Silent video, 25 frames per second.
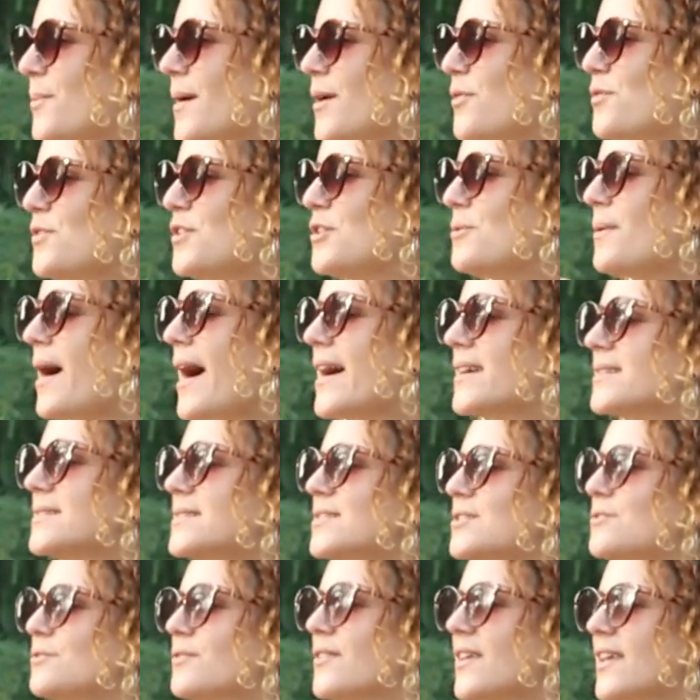it with you as
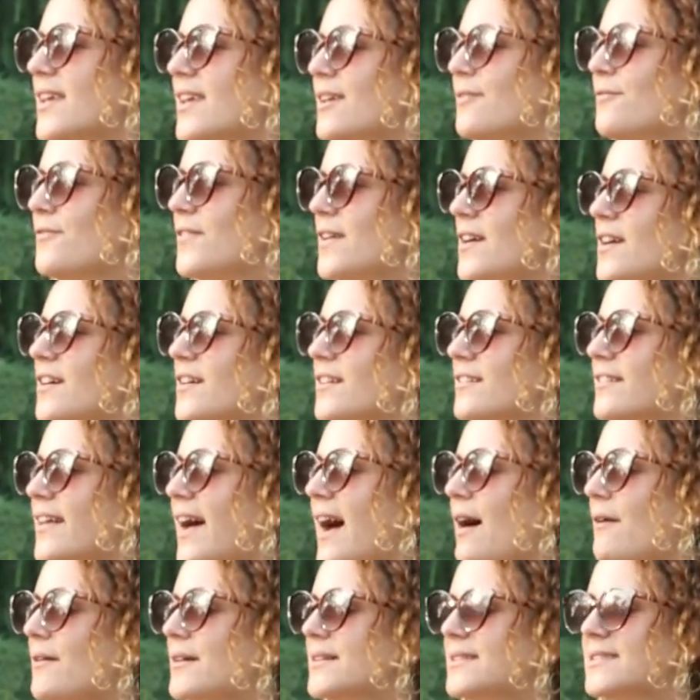you leave here.
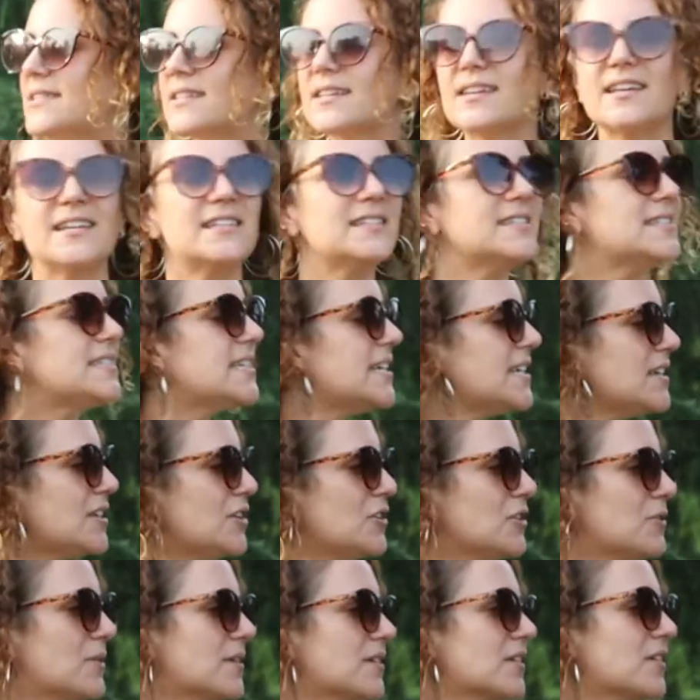Allow it to
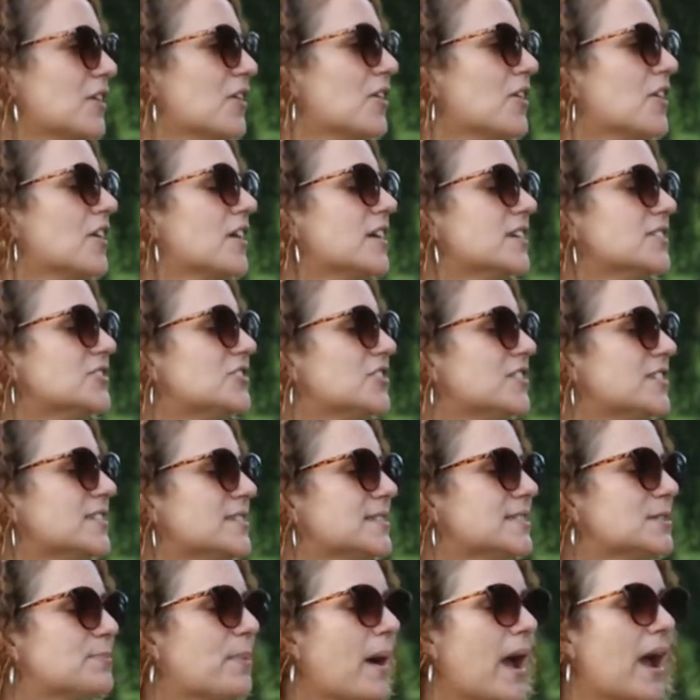continue to encourage and
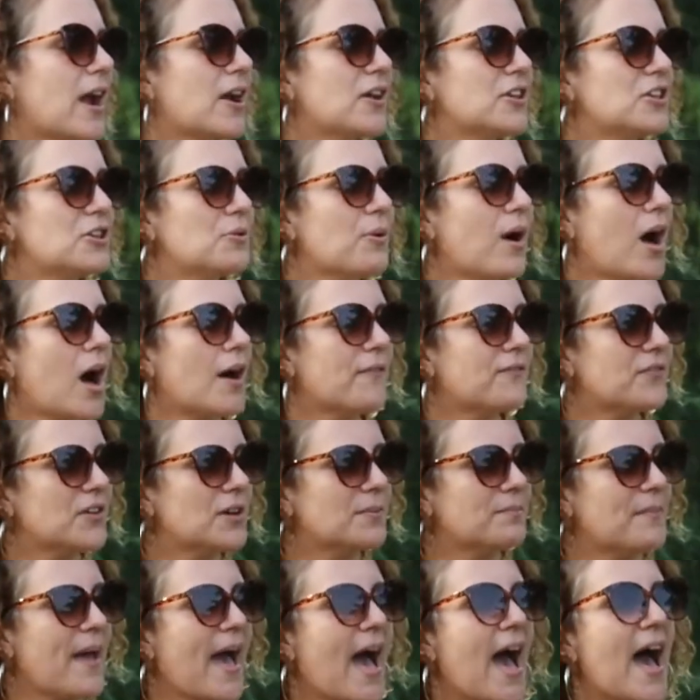inspire you off
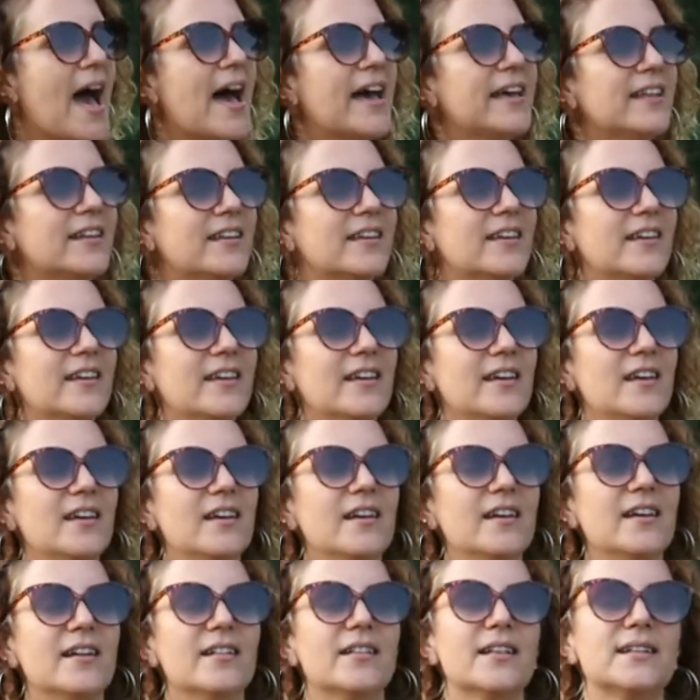your mat.
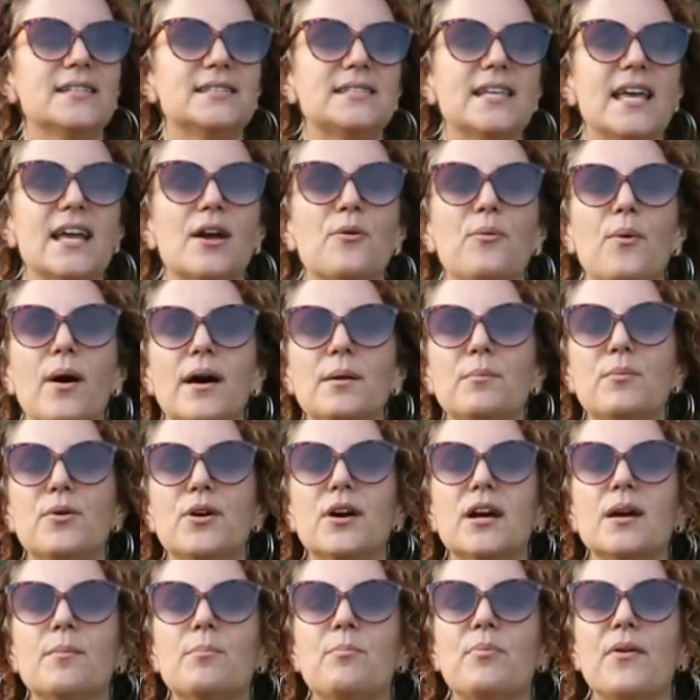Let's take one
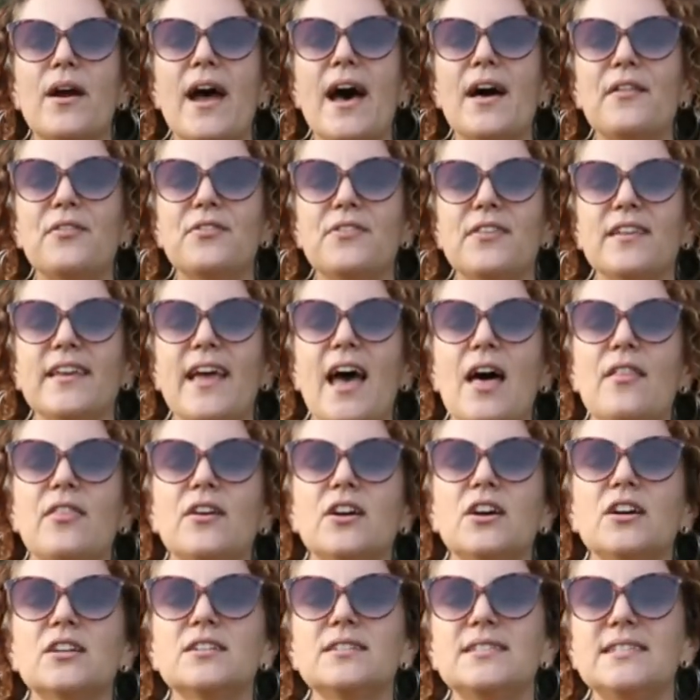more breath
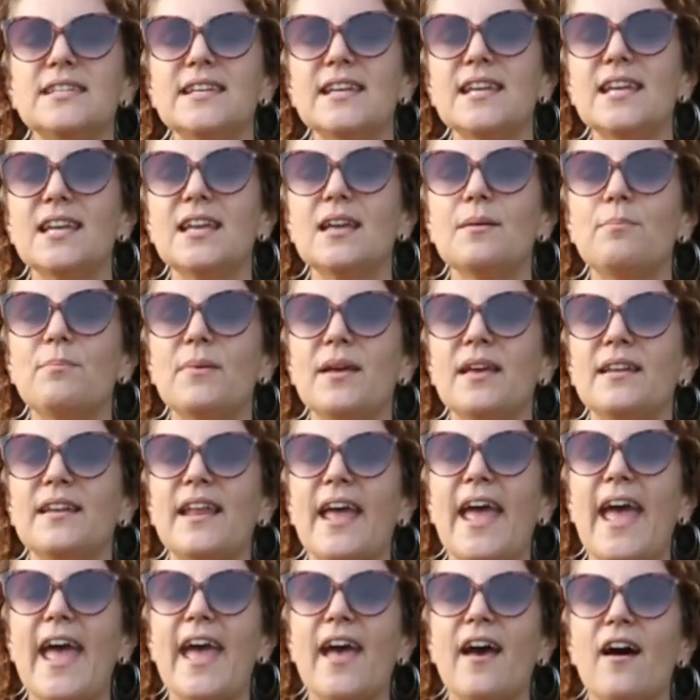together. Deep
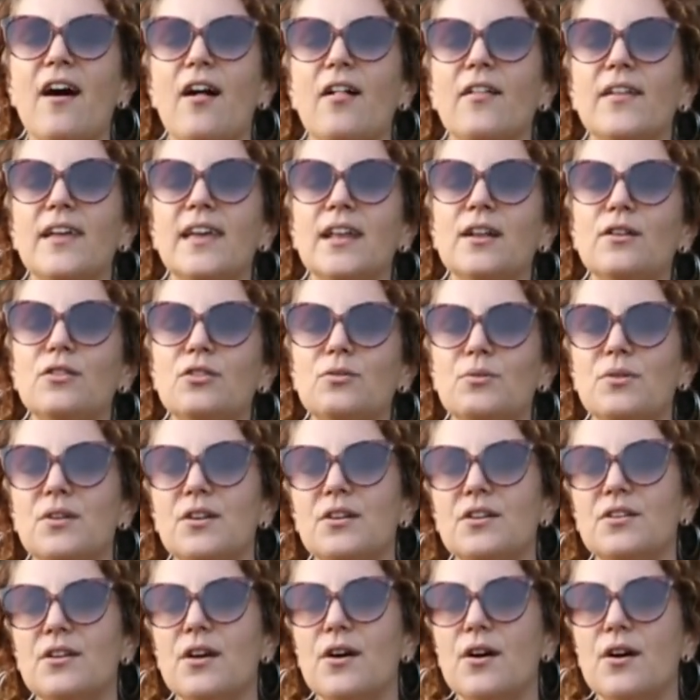inhale in through your